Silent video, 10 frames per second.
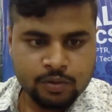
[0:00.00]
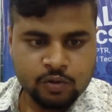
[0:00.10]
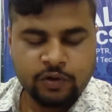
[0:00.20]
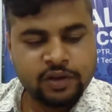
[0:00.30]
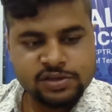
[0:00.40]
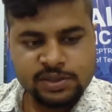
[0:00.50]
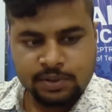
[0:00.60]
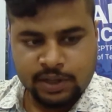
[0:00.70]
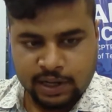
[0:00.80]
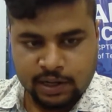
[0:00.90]
Within
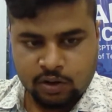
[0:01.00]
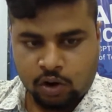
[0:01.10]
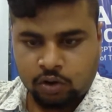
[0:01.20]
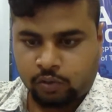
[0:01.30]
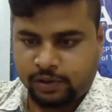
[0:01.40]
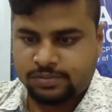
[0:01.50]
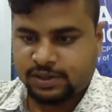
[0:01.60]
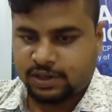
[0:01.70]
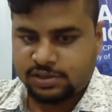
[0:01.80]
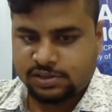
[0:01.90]
some 10 or 12
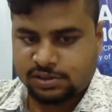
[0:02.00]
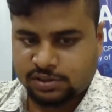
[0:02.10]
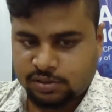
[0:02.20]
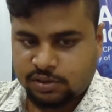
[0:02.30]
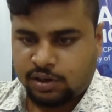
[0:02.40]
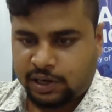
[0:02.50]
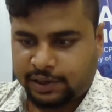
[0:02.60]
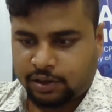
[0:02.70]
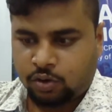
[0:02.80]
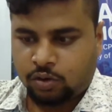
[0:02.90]
seconds, let
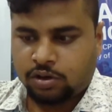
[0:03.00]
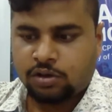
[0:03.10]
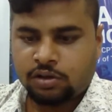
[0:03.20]
it load,